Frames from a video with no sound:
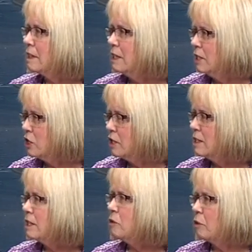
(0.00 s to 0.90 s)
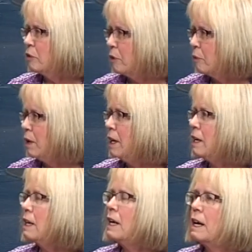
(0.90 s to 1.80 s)
conditions in North
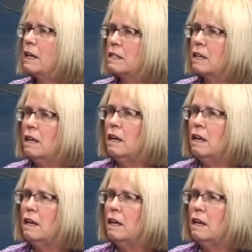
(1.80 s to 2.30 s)
Korea, and